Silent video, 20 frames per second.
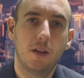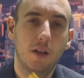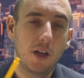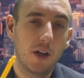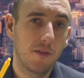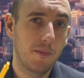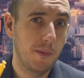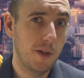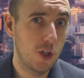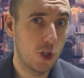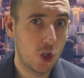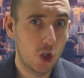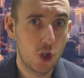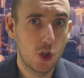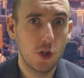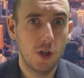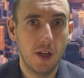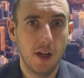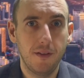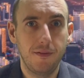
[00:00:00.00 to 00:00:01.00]
The government
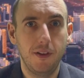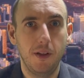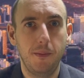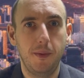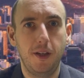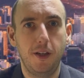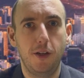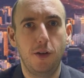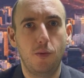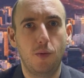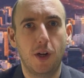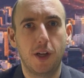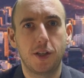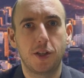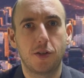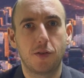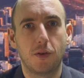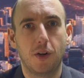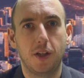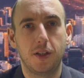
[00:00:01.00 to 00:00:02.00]
should have limited
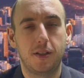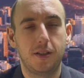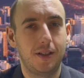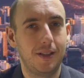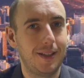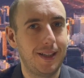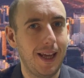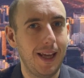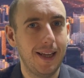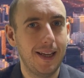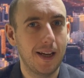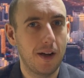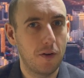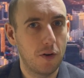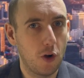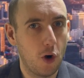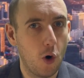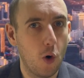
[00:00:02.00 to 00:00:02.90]
restaurants to takeout